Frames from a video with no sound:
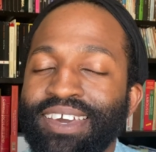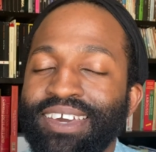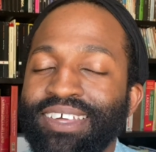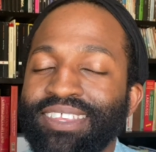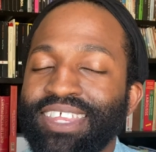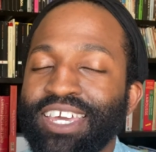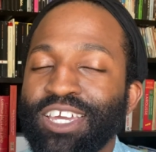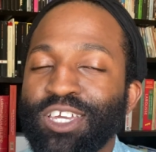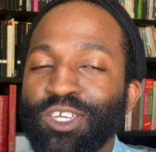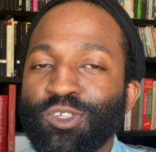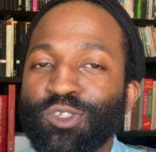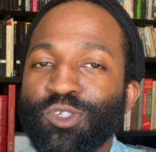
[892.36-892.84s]

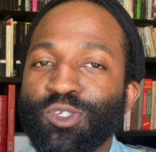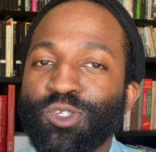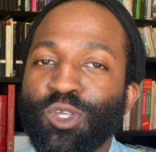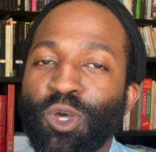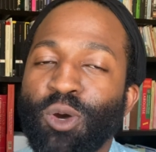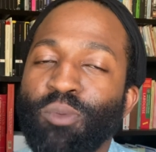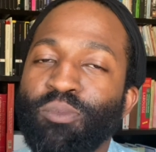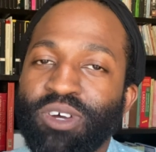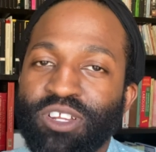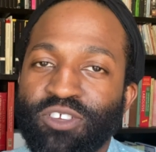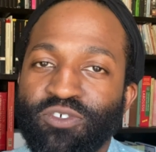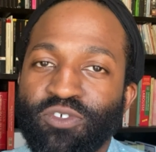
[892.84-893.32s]
Thank you
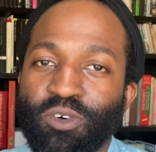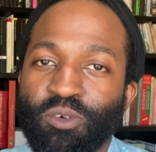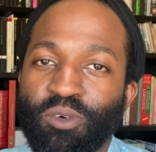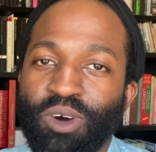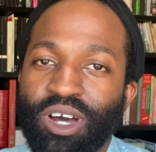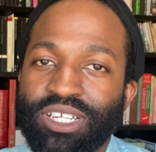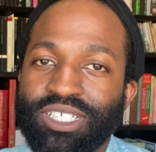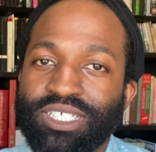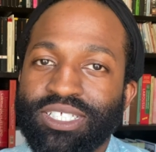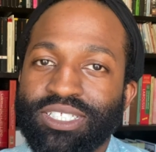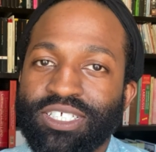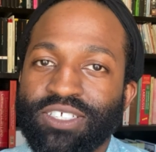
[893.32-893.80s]
so much for
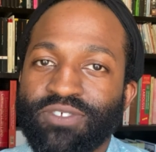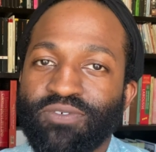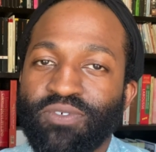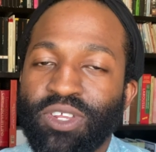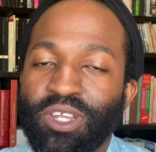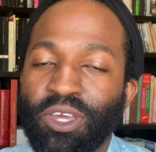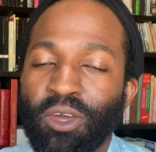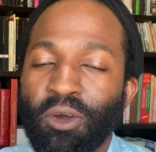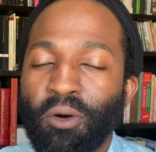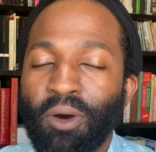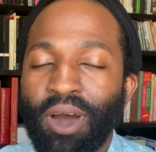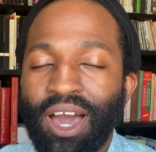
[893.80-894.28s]
watching this
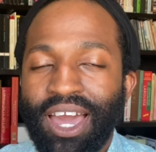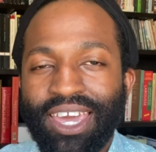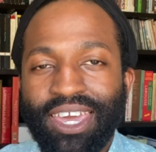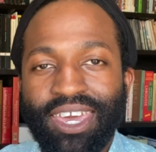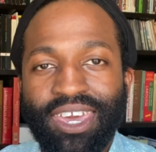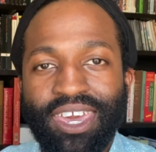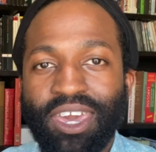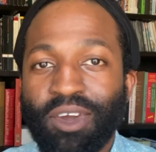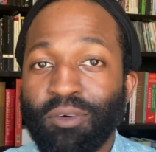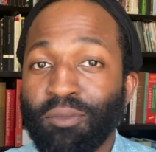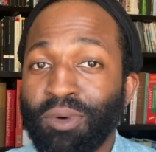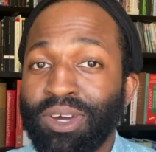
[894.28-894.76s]
video. I
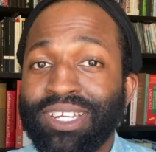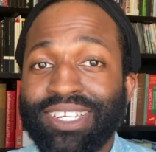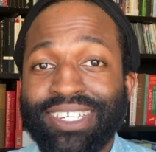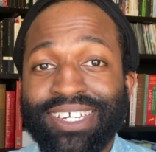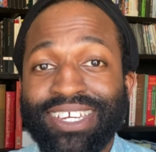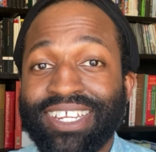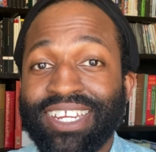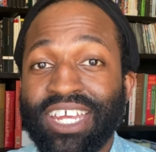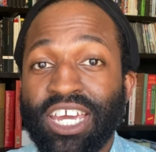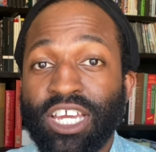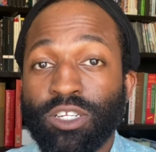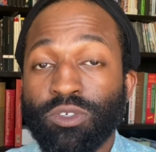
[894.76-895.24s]
can't wait to
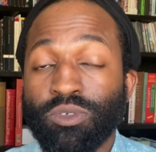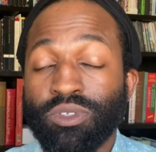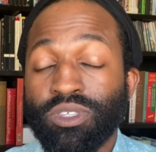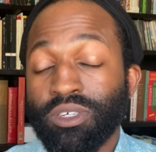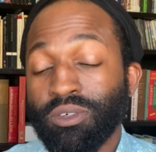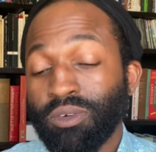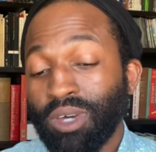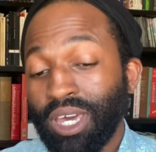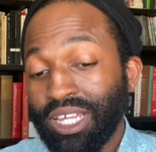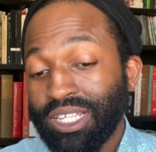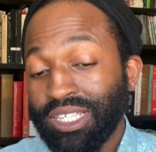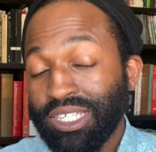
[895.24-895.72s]
connect with
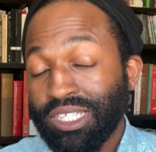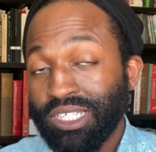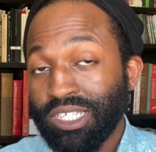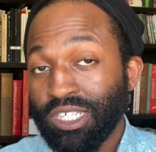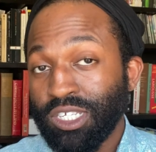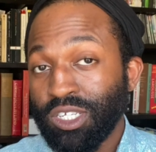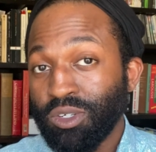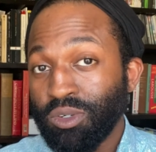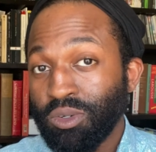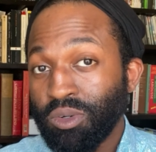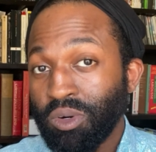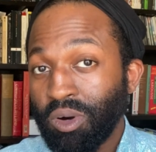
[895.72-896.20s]
you and see
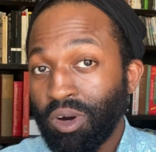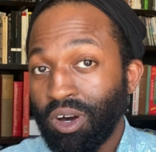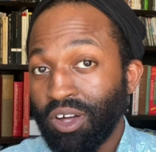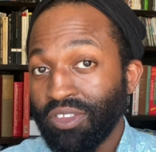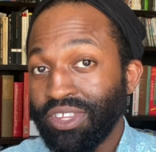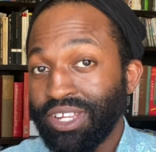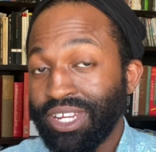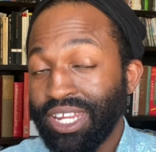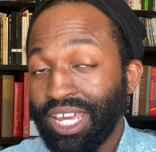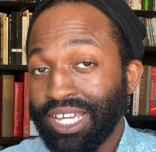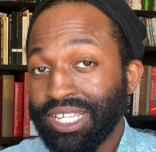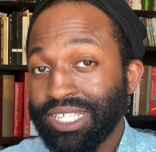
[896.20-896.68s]
you on
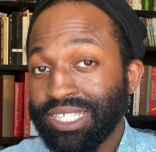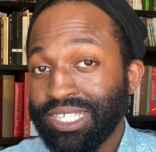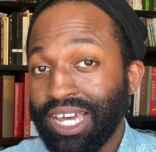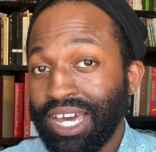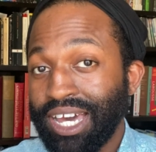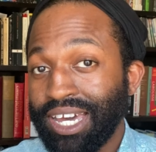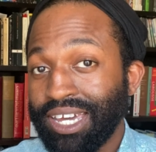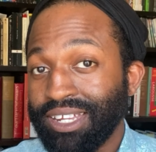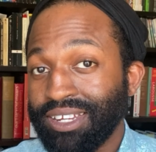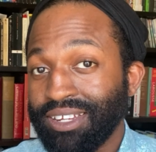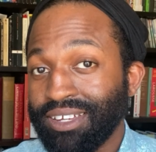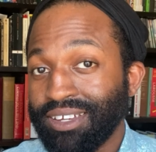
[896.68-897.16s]
the next
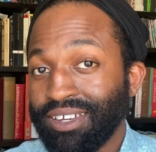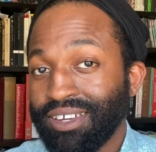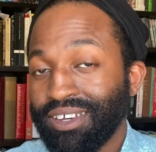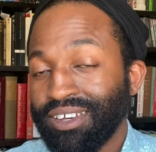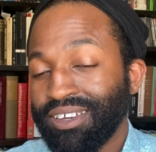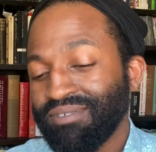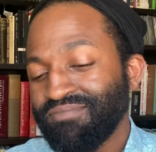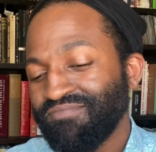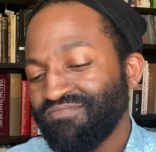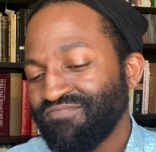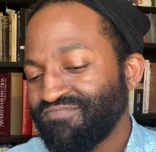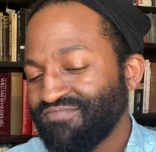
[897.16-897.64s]
side.
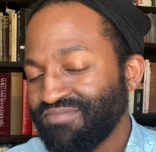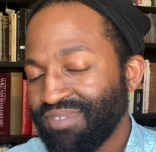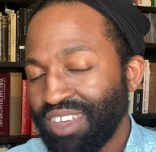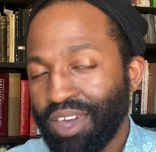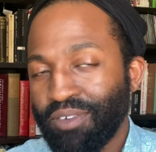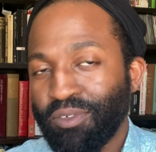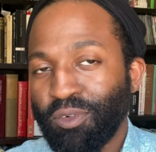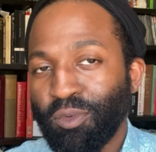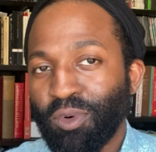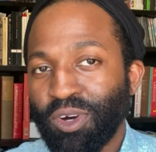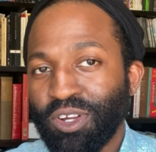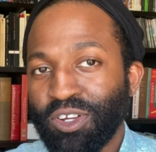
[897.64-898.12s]

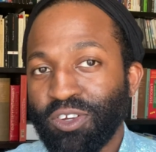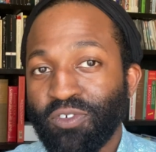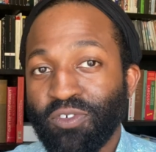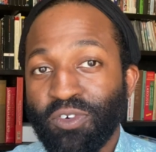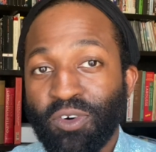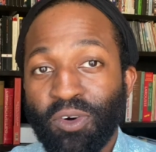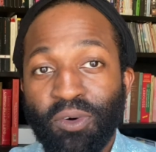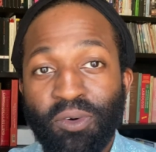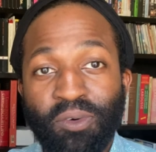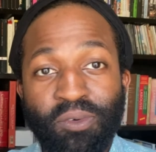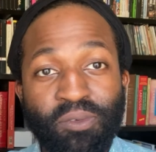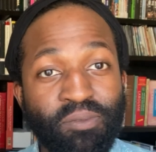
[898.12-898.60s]
Have a
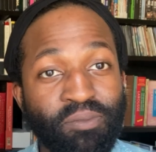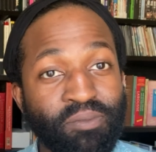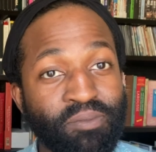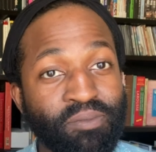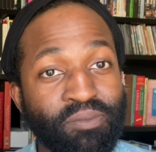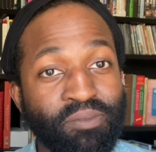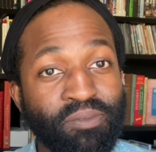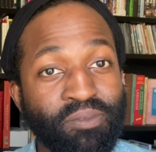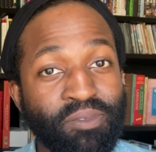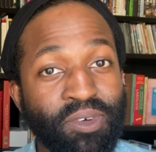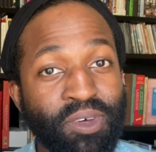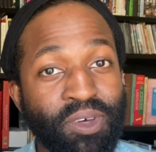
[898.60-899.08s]
wonderful,
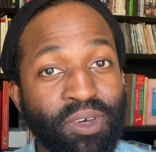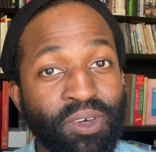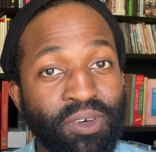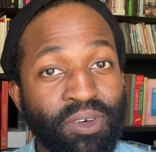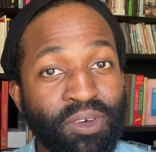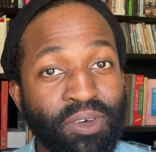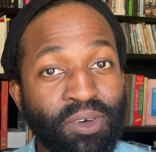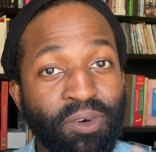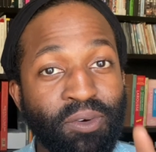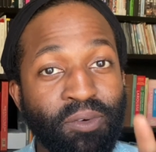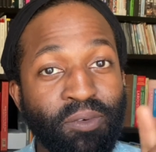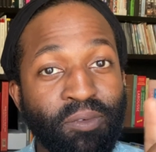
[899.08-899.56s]

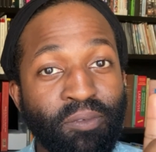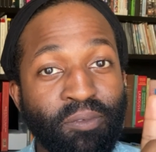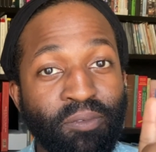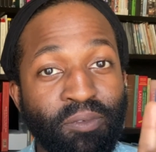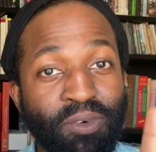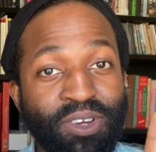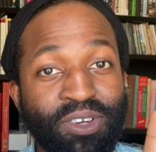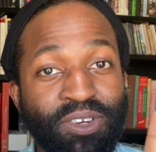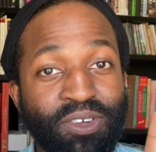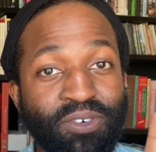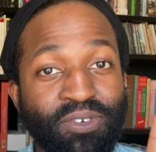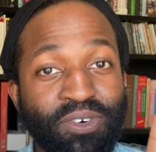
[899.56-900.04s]

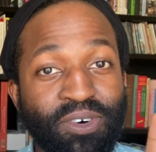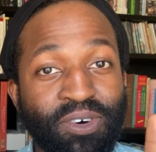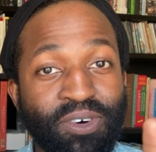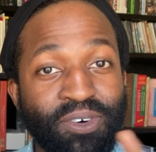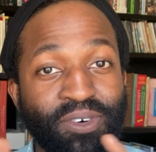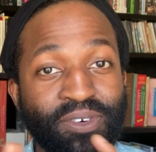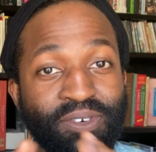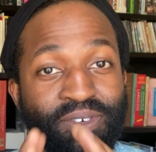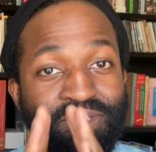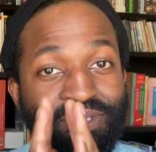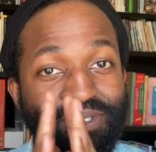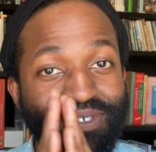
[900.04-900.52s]
wonderful
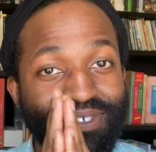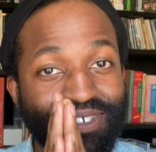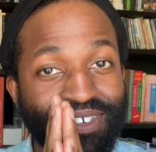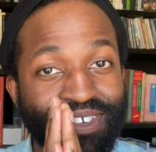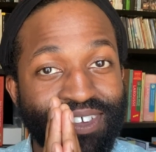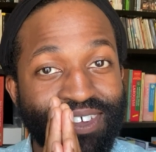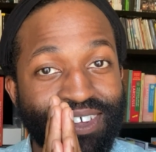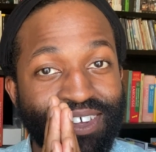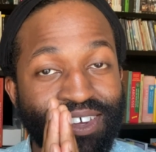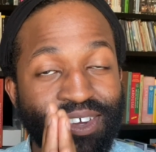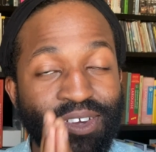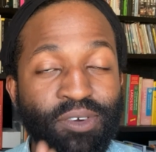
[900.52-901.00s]

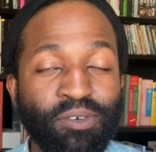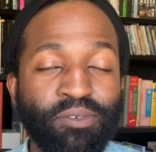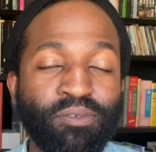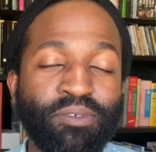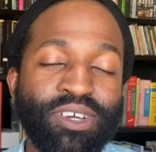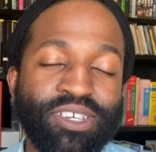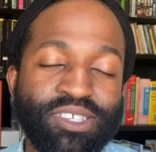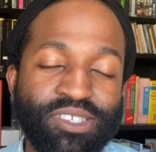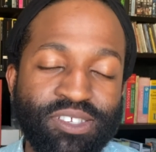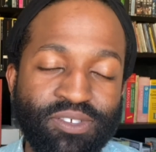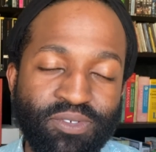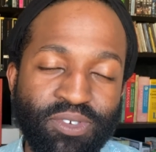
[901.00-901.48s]

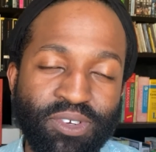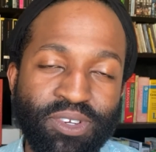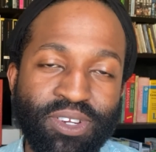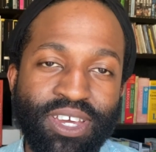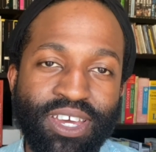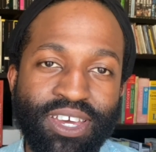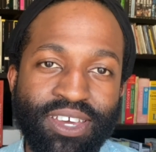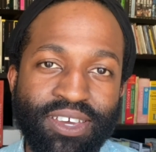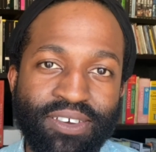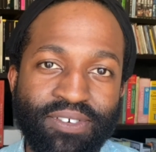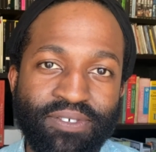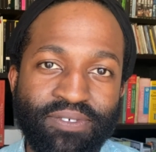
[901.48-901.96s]
rest of your
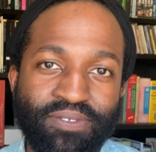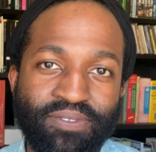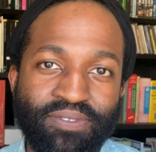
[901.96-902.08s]
day.